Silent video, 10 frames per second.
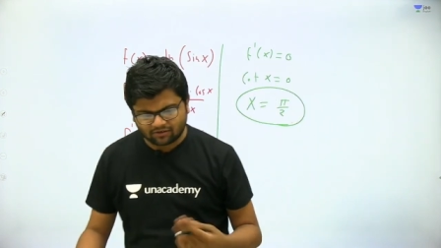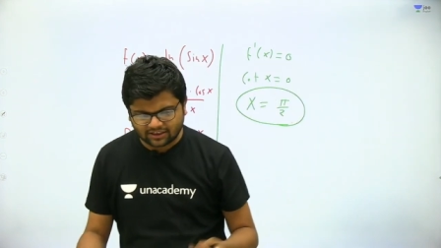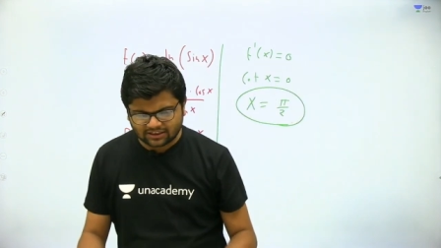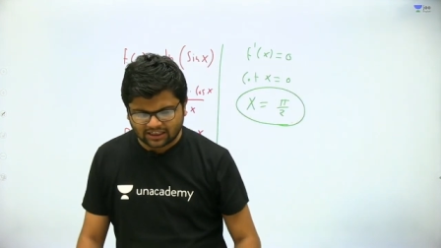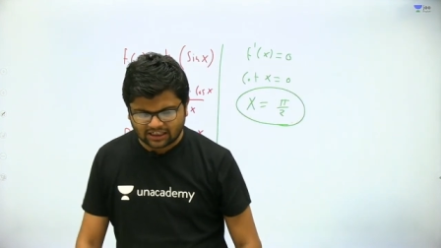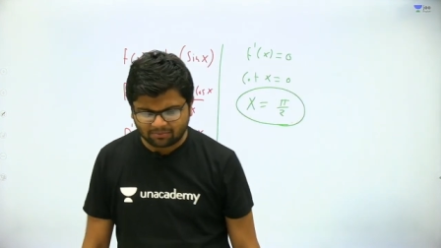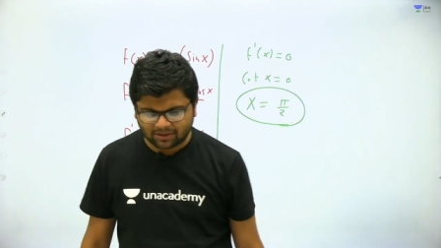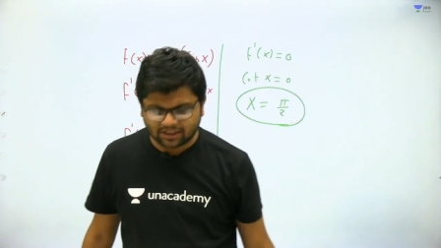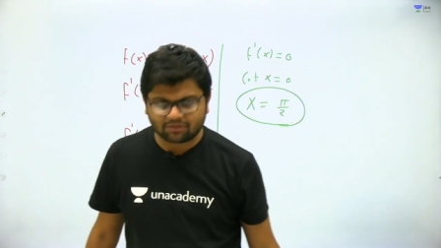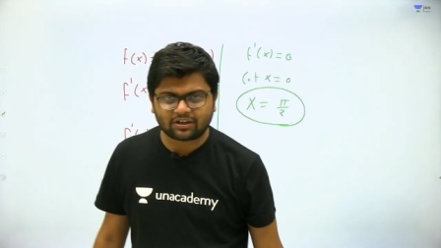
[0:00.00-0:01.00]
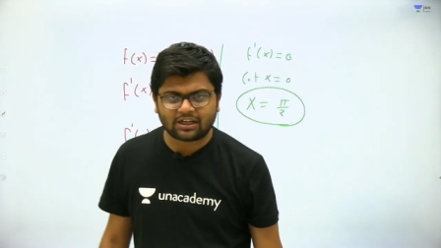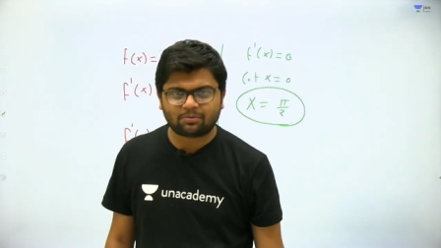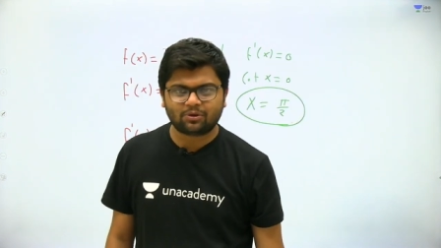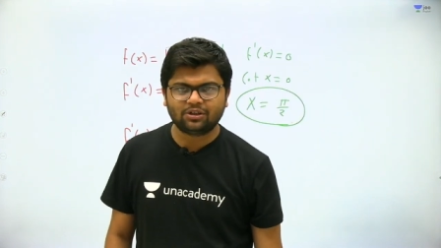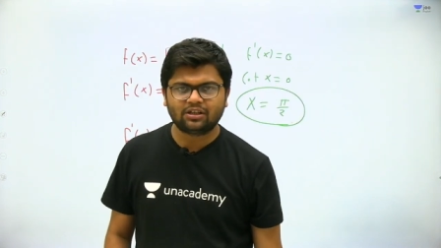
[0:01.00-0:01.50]
Otherwise, it can happen at
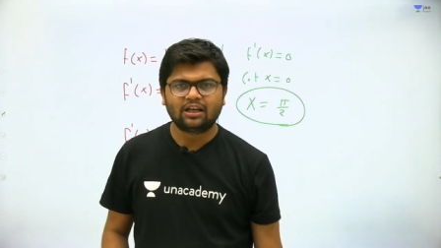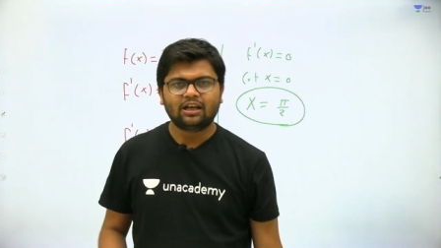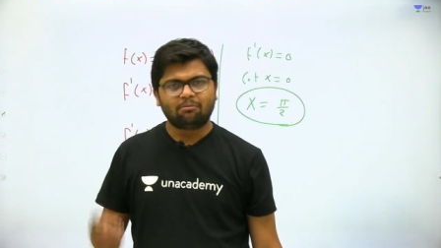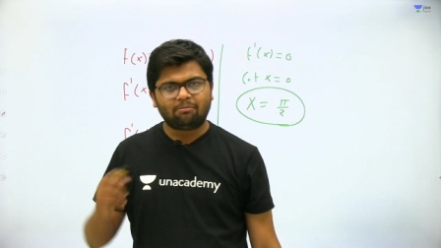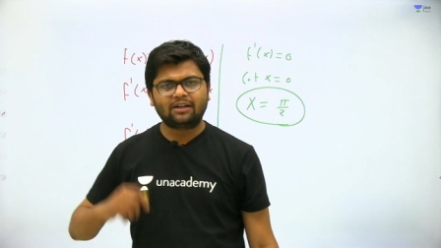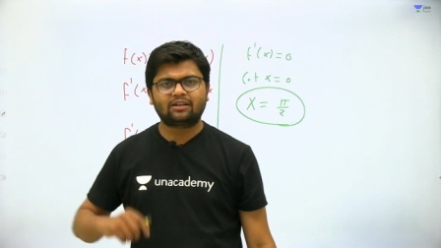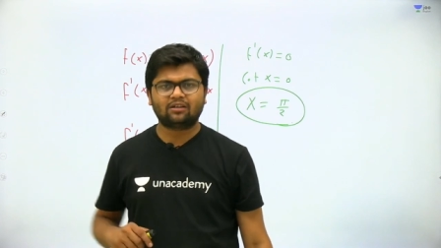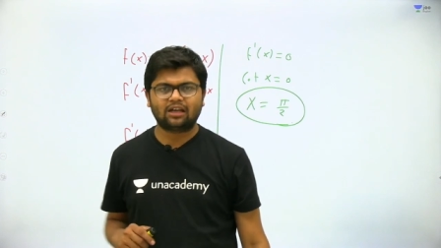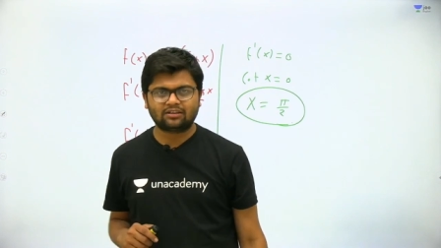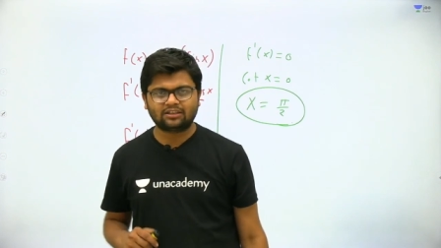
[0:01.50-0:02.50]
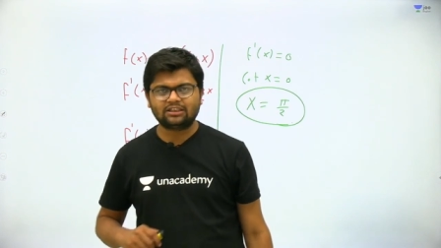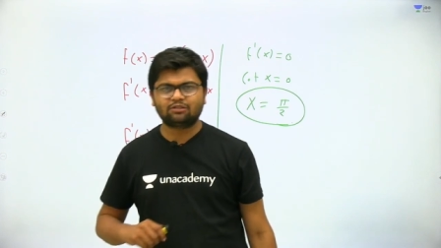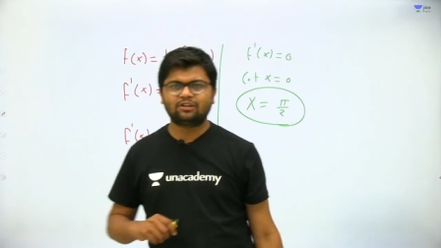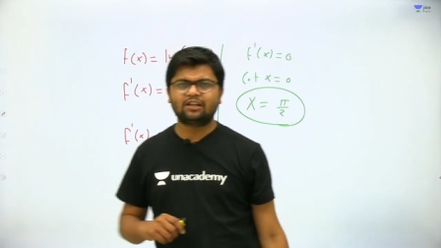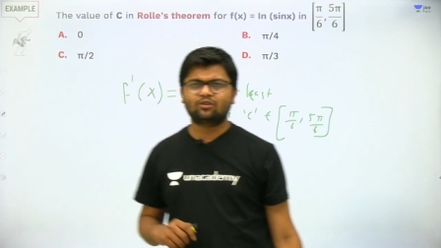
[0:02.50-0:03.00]
infinite point. But
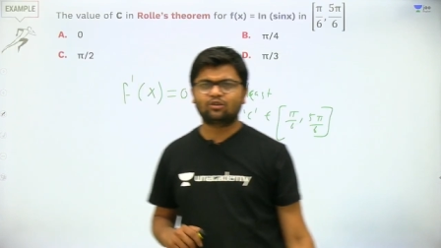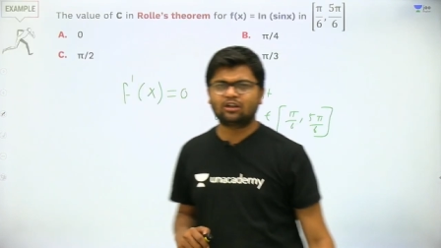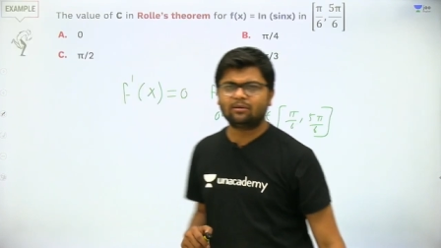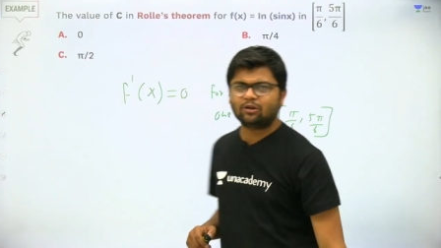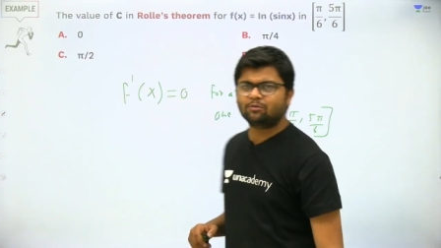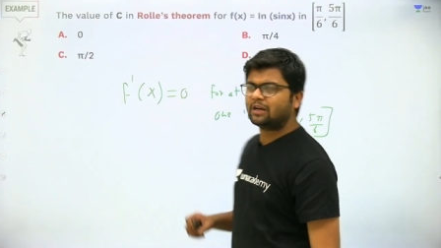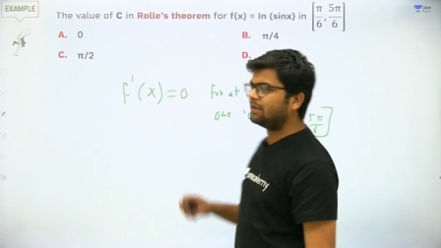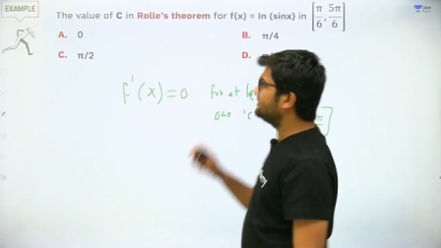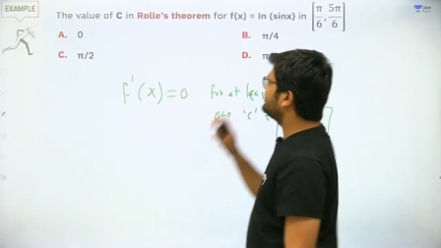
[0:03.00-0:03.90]
since we are talking about pi